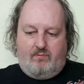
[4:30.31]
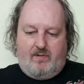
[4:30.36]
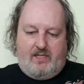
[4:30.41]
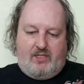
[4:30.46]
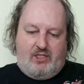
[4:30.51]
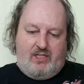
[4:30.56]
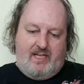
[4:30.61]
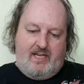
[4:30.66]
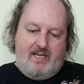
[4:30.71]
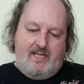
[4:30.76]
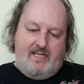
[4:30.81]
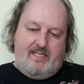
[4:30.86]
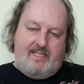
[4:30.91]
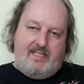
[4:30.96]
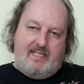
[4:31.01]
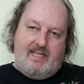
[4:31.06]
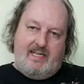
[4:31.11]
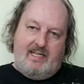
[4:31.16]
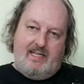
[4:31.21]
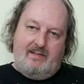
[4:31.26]
which
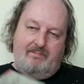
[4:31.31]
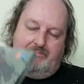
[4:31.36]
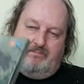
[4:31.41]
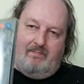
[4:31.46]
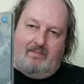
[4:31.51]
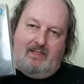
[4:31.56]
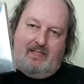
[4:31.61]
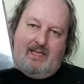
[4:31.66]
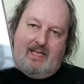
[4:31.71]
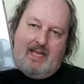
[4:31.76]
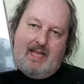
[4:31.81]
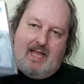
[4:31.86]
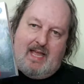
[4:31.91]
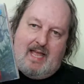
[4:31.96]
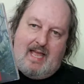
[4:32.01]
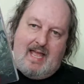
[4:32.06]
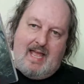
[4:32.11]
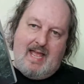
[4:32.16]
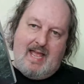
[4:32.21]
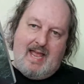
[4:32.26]
is
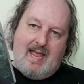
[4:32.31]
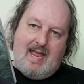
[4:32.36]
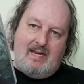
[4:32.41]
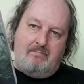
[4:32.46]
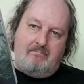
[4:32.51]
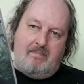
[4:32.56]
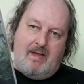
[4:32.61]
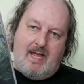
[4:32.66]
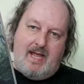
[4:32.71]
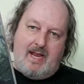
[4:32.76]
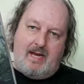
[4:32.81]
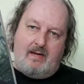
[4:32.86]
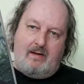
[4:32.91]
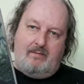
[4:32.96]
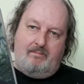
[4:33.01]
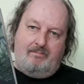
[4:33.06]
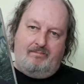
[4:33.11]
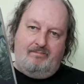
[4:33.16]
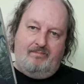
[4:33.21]
Ant-Man.